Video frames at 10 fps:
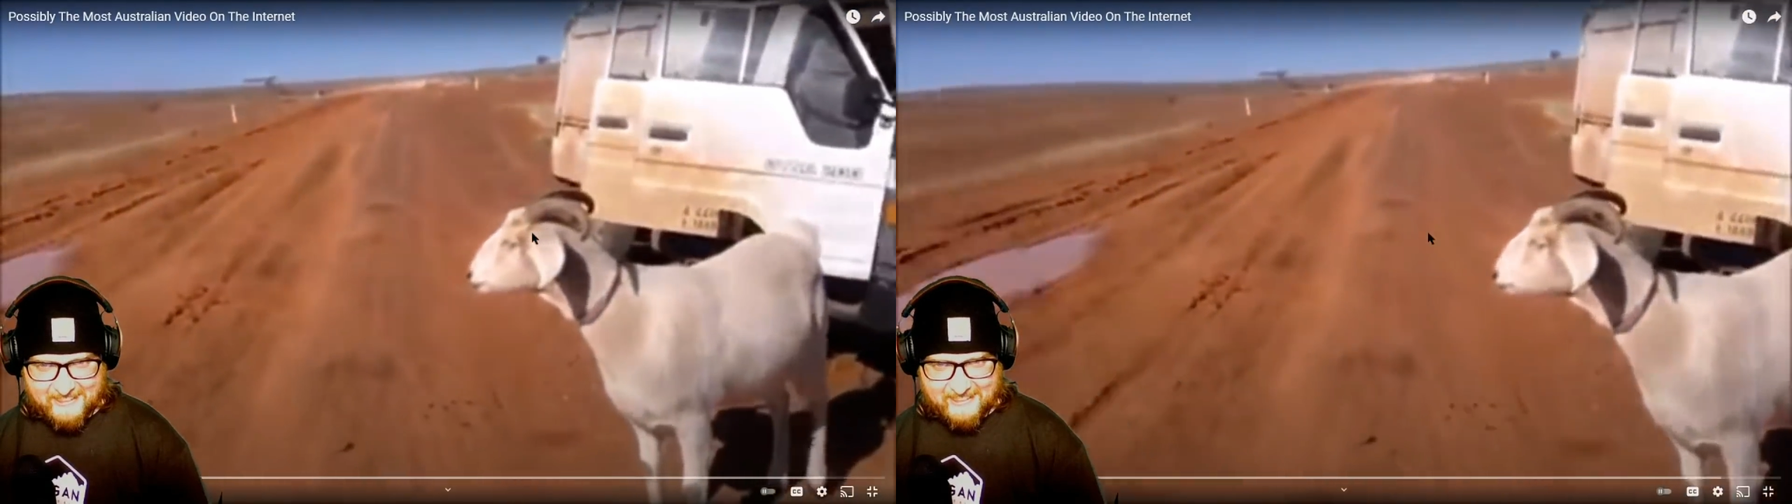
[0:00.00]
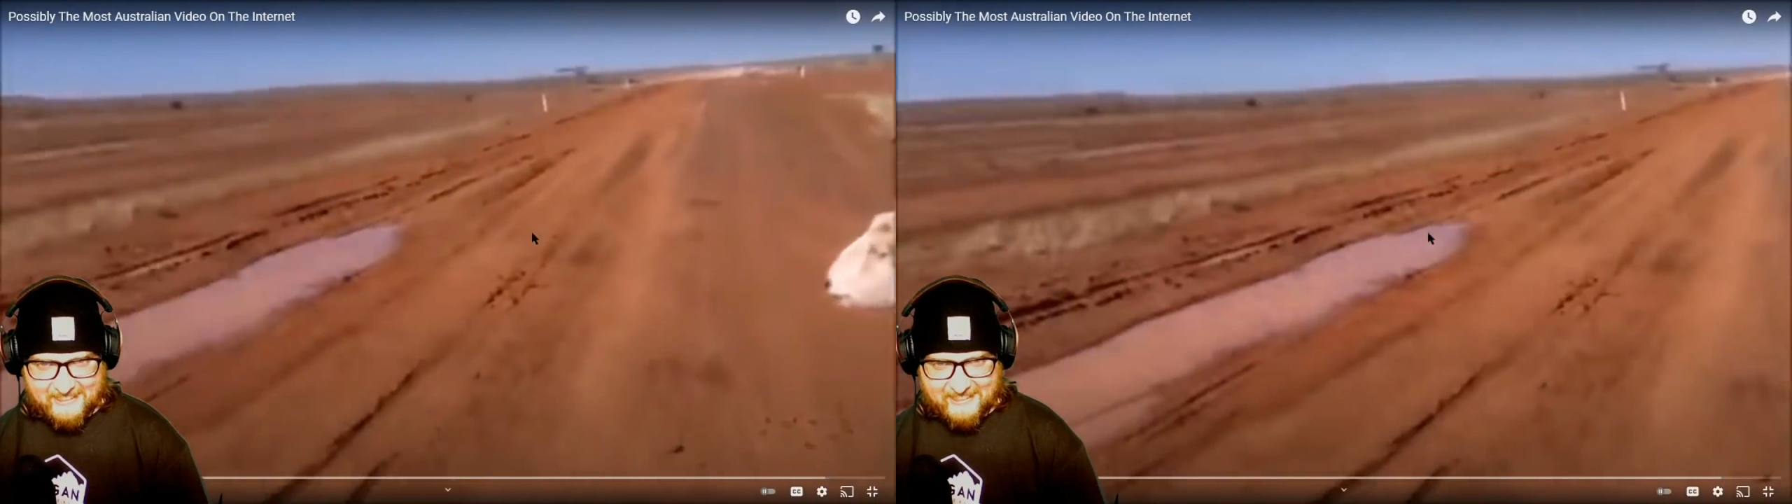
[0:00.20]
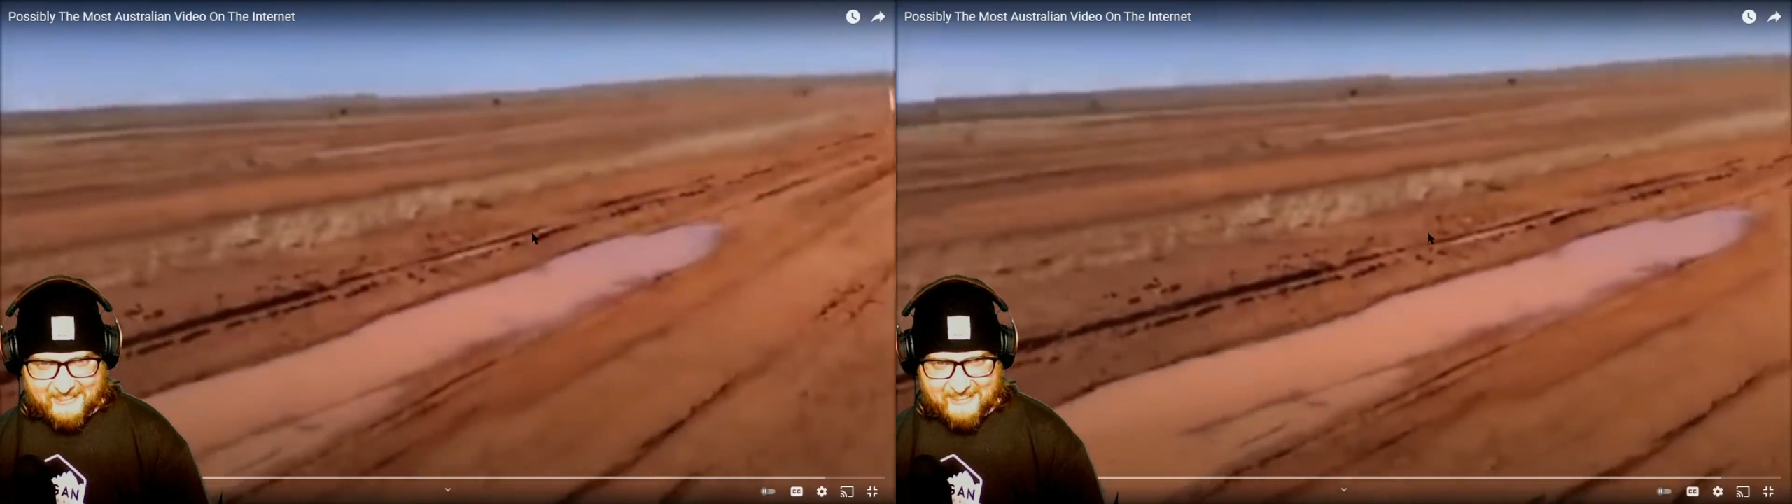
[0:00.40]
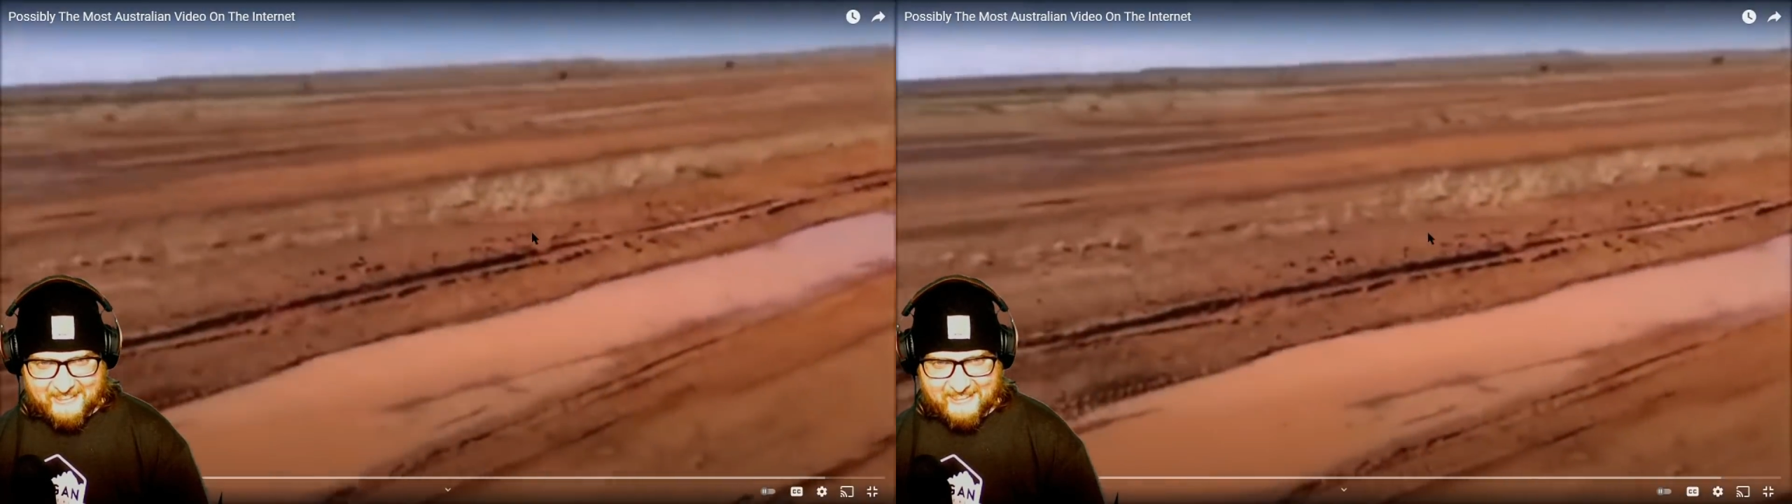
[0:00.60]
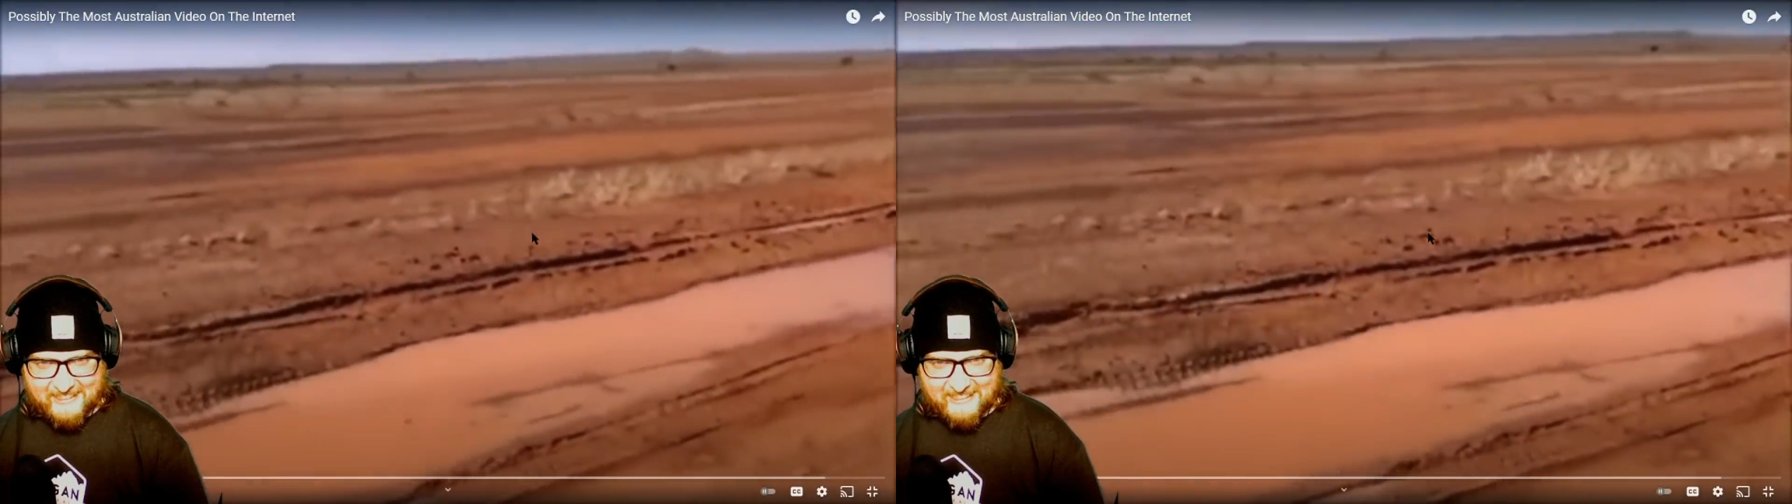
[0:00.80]
At least we've got
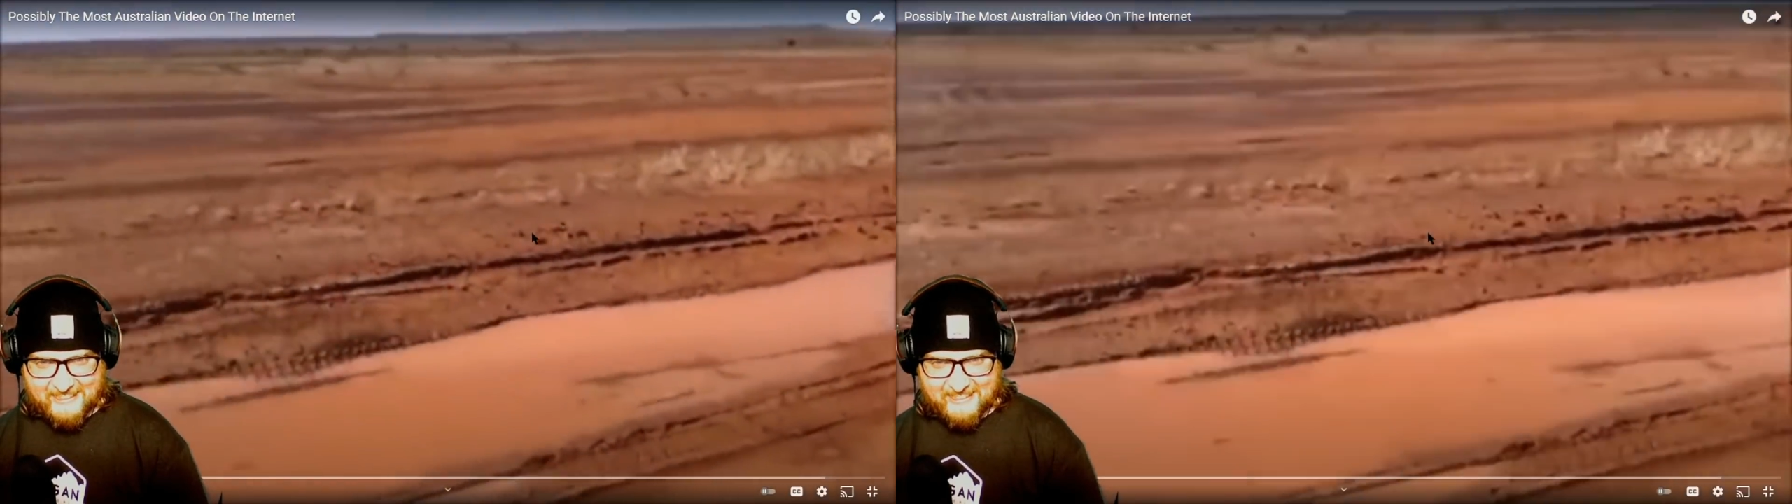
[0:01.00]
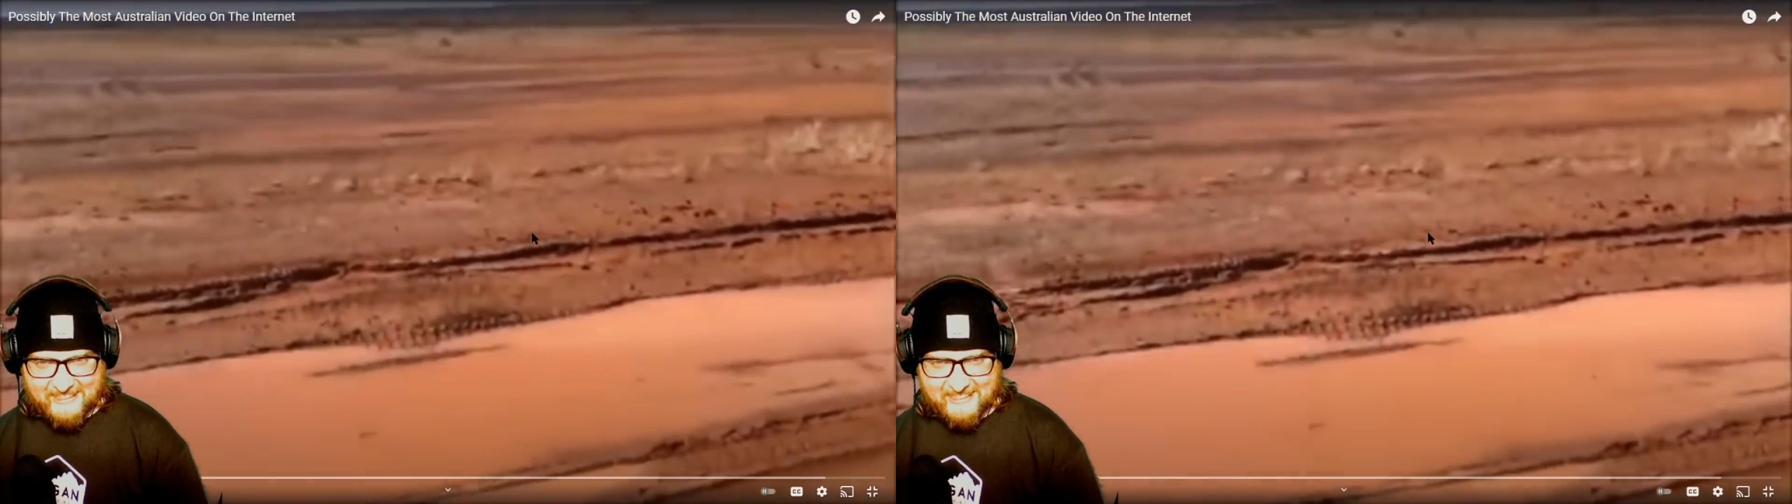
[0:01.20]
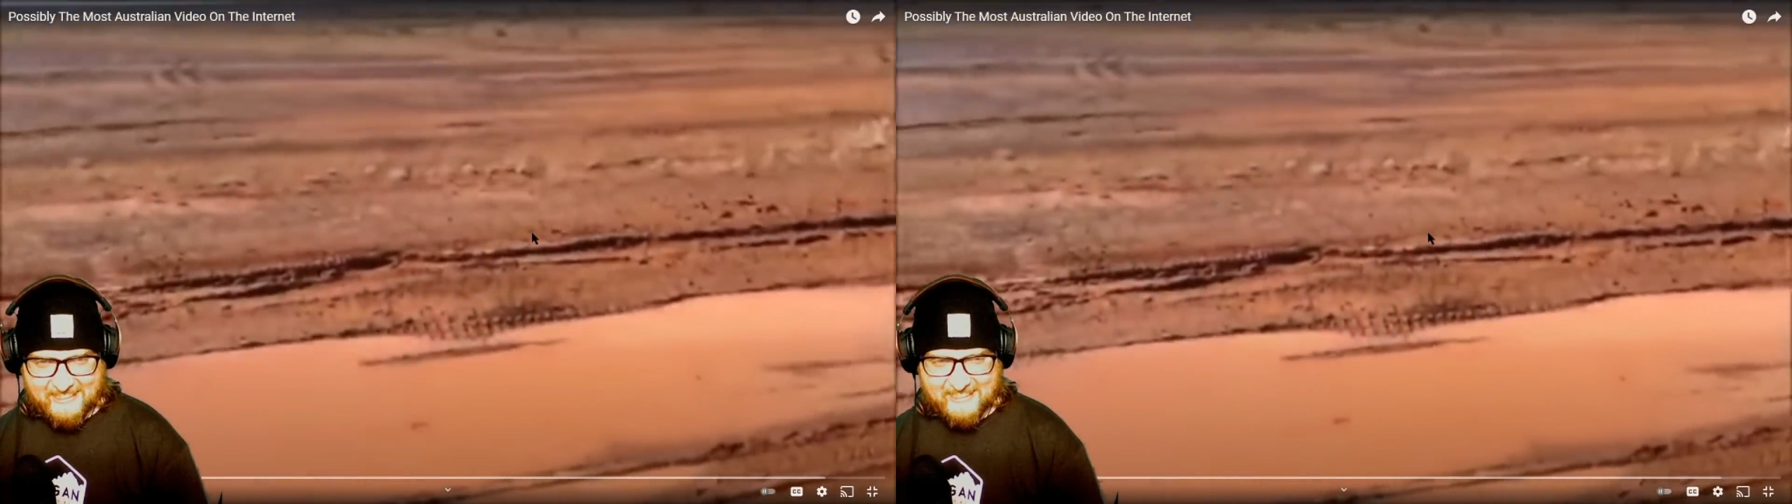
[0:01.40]
fucking water.